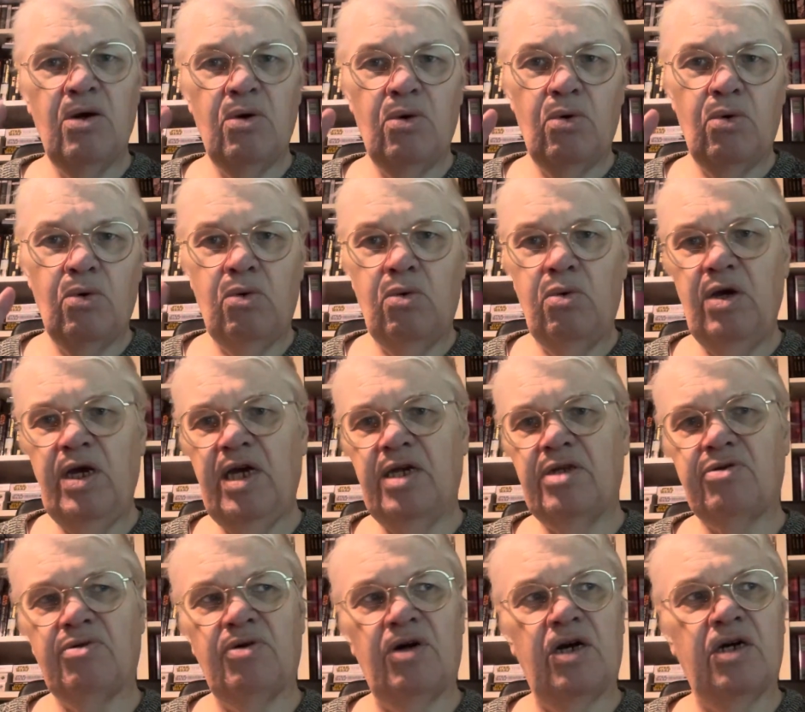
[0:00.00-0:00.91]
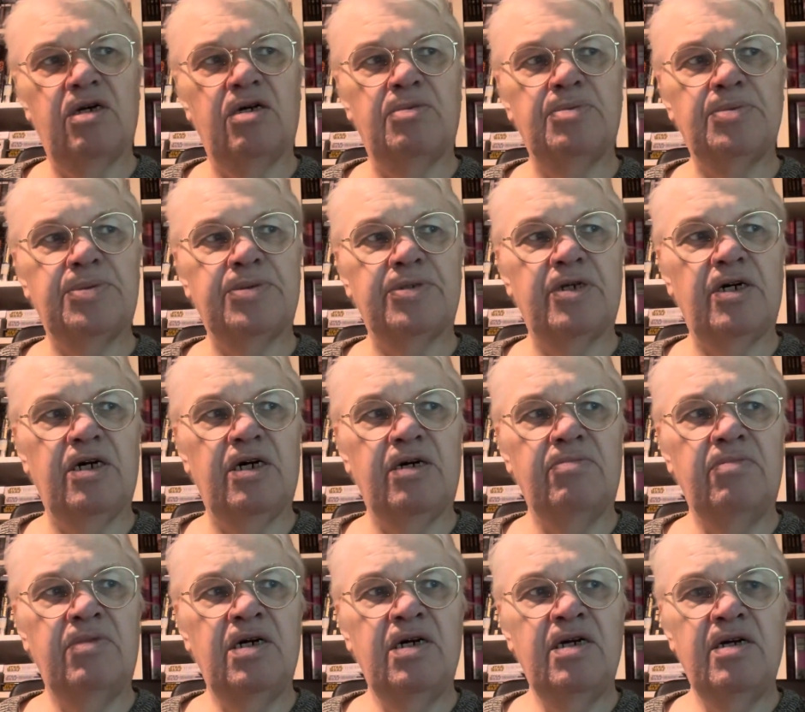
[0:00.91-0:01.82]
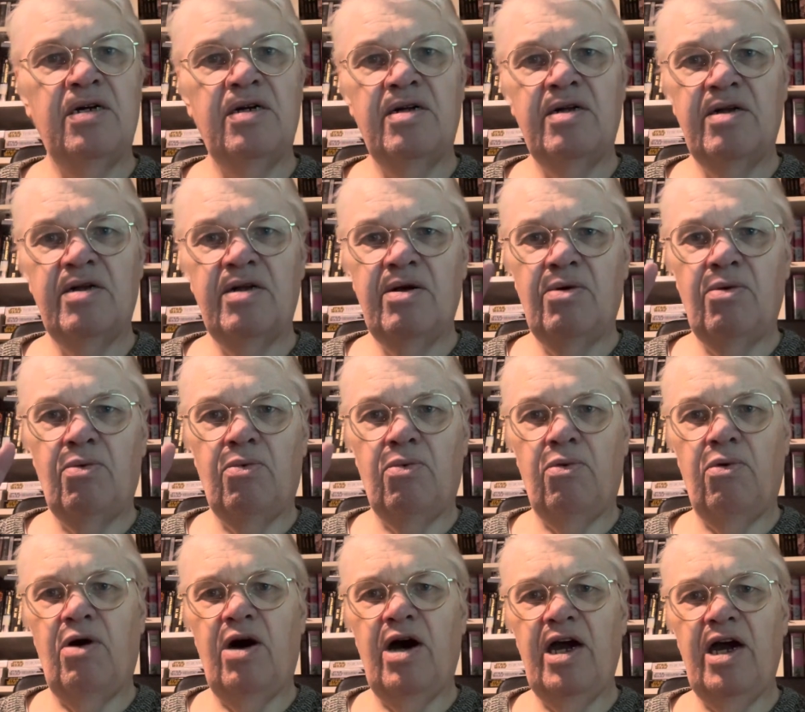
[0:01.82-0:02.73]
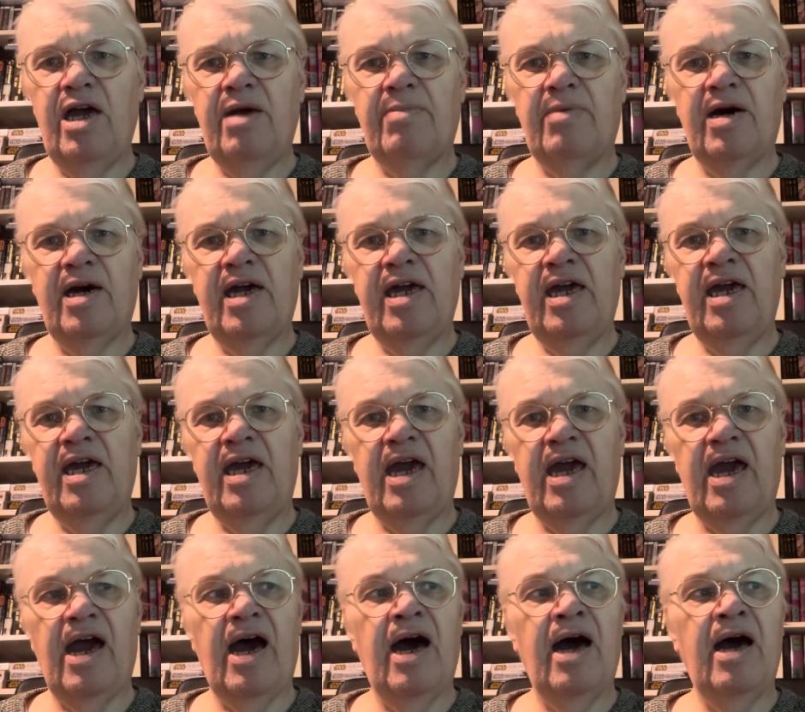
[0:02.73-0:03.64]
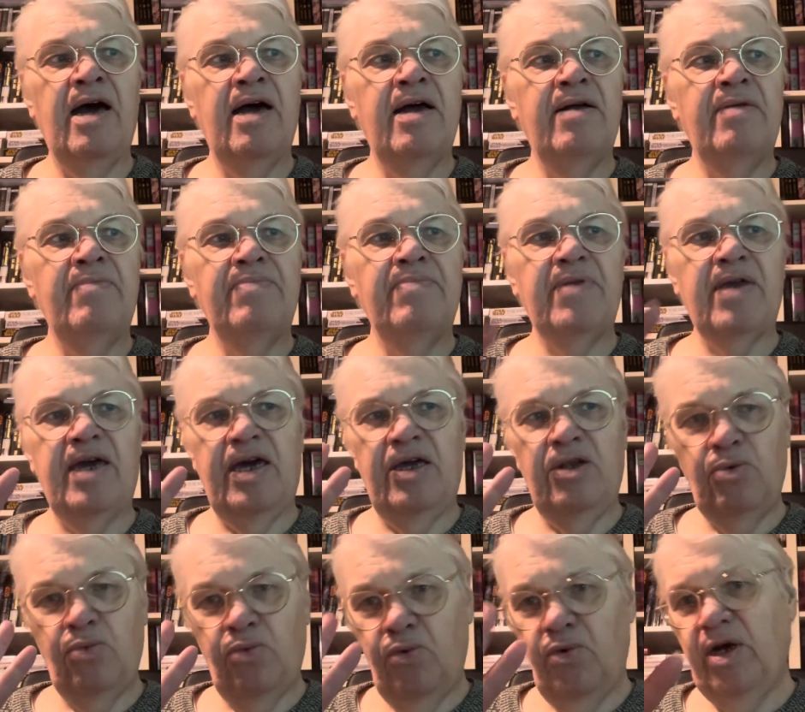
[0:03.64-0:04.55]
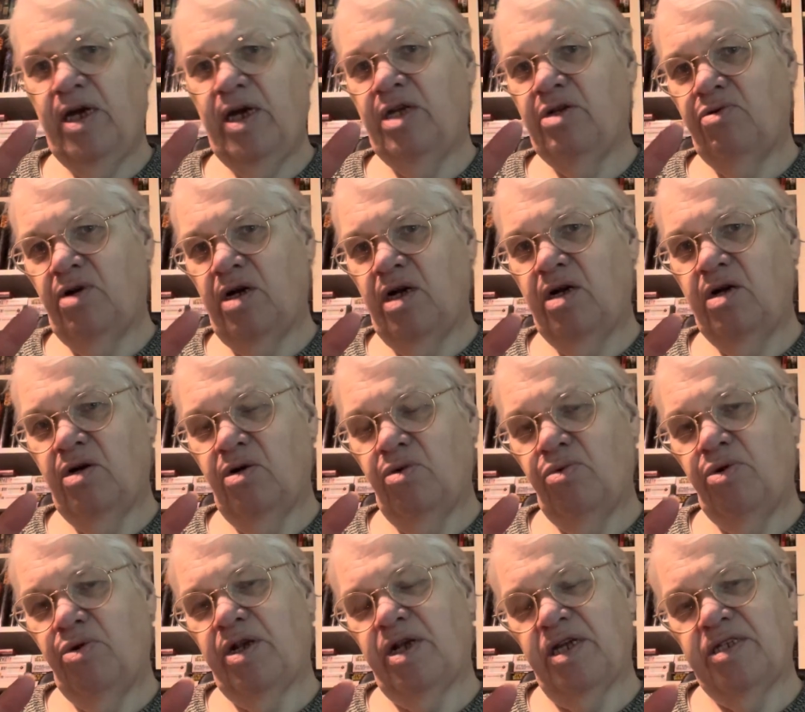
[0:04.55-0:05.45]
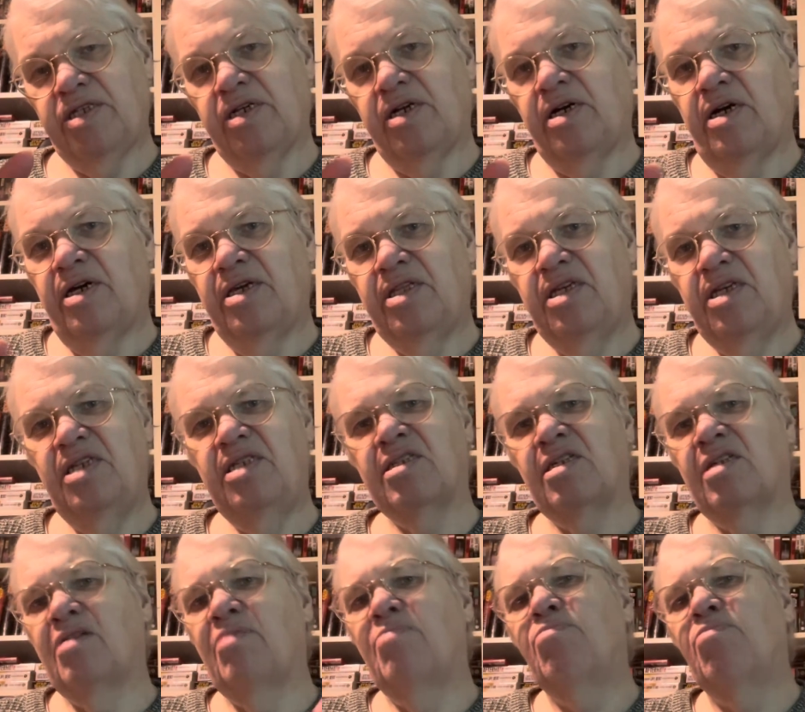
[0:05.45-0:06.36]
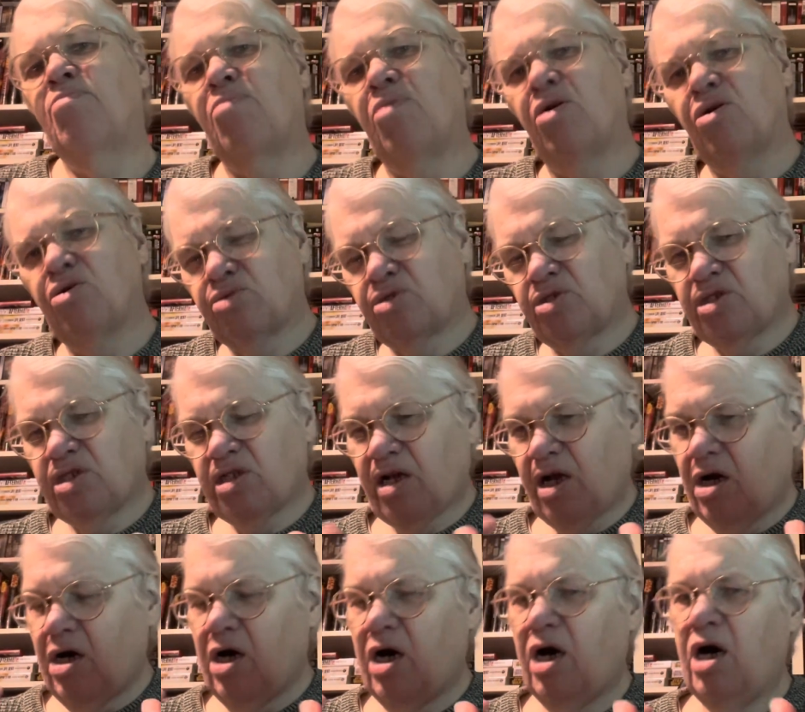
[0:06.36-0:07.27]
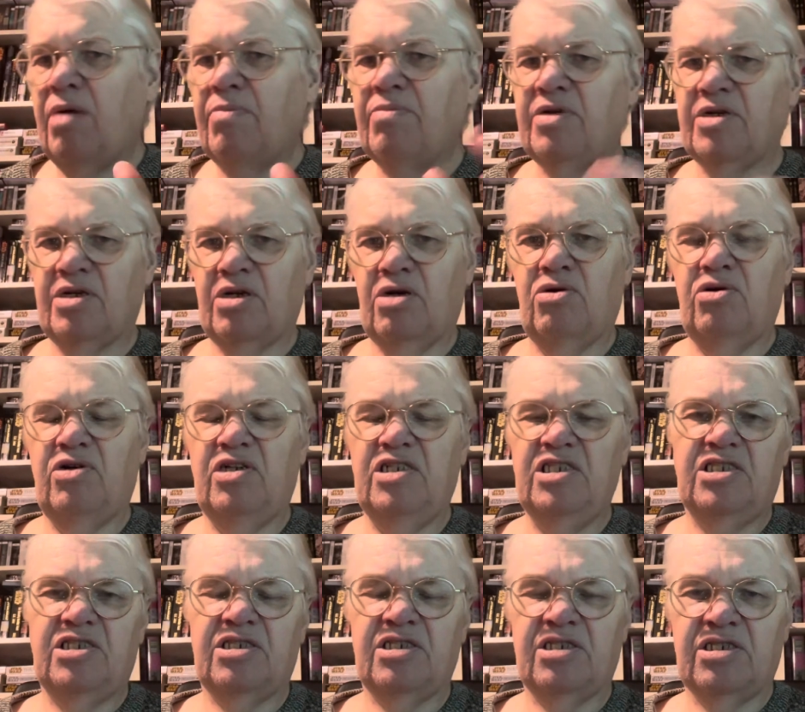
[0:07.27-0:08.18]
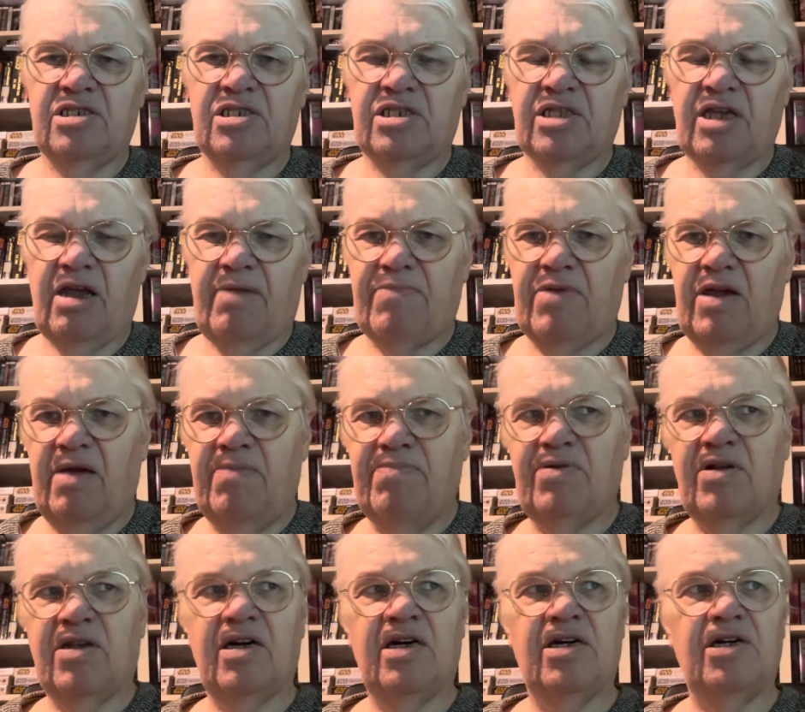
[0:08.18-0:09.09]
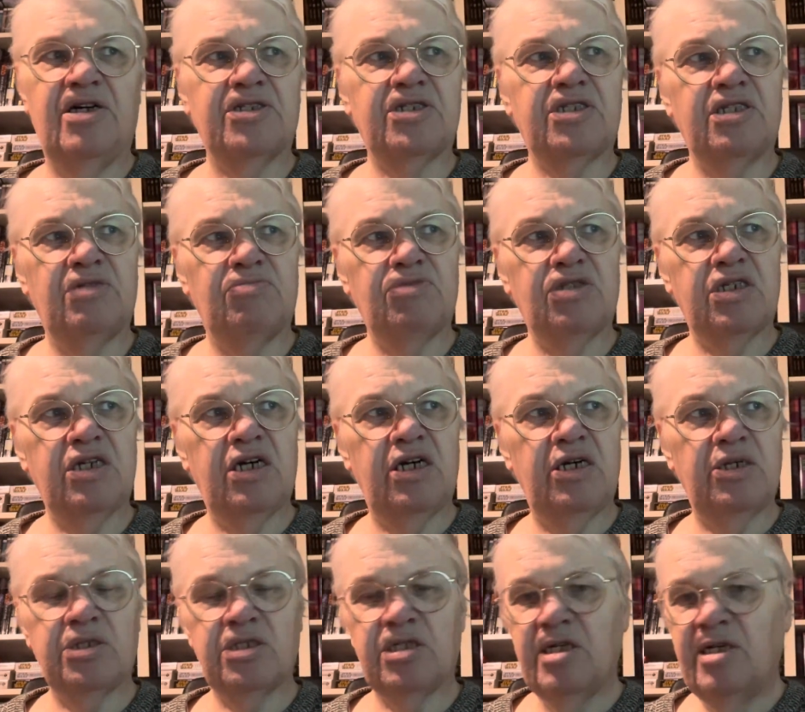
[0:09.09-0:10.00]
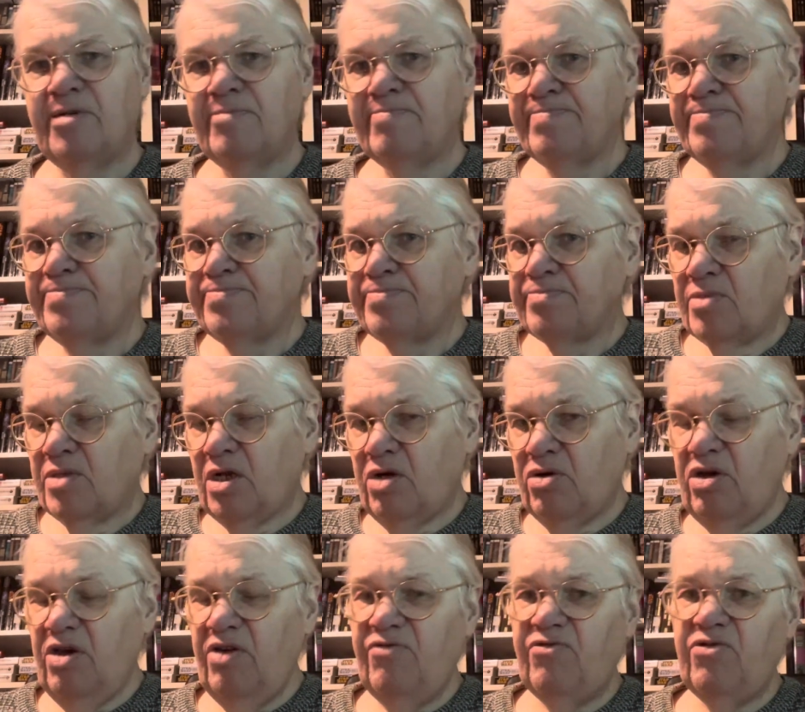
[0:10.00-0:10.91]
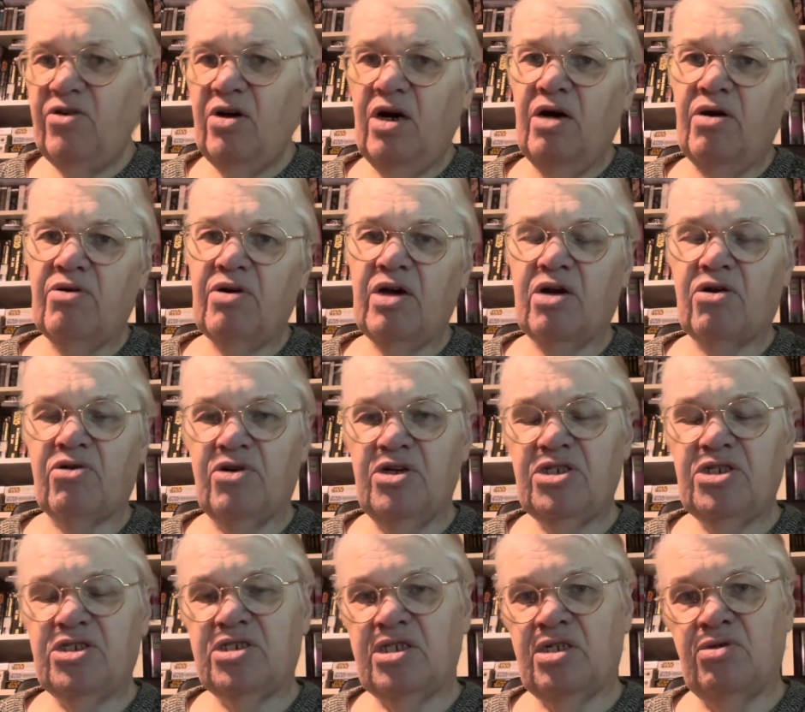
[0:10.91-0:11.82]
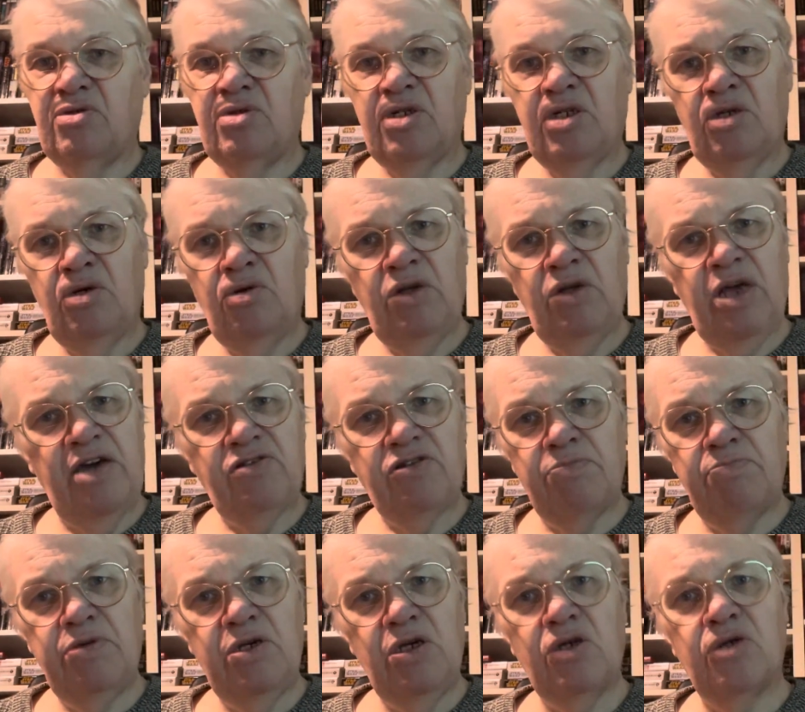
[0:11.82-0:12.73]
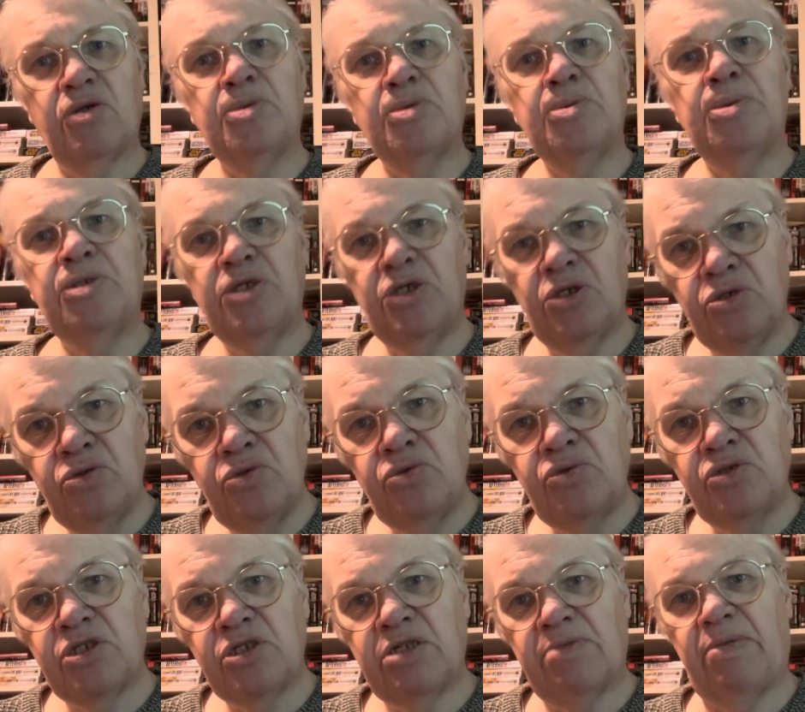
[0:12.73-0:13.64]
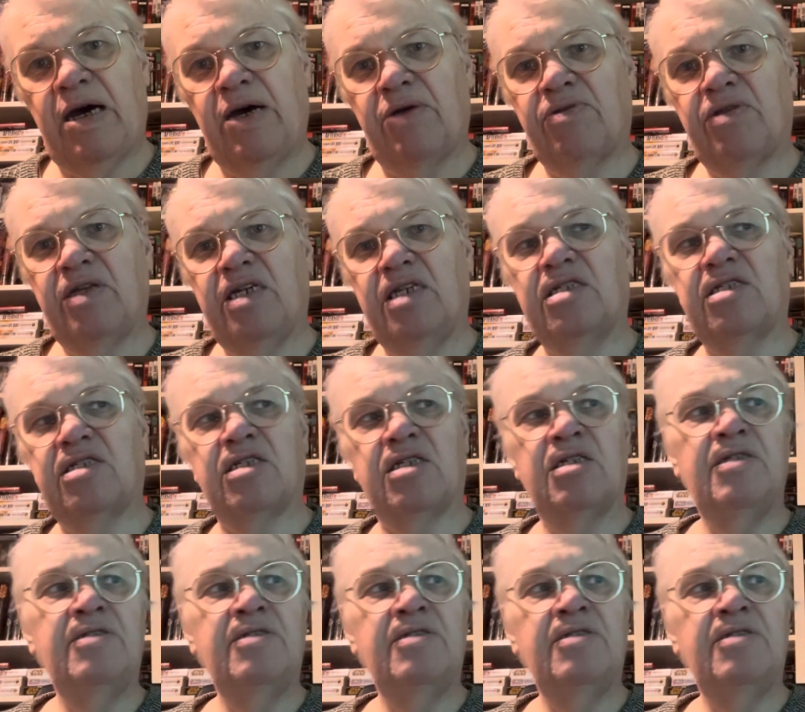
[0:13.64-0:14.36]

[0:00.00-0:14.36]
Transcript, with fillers: Where do I come from? Why am I here? And where do I go when I die? These are the most common questions that people ask themselves. Now, if you are a Christian, you don't have to be confused about this.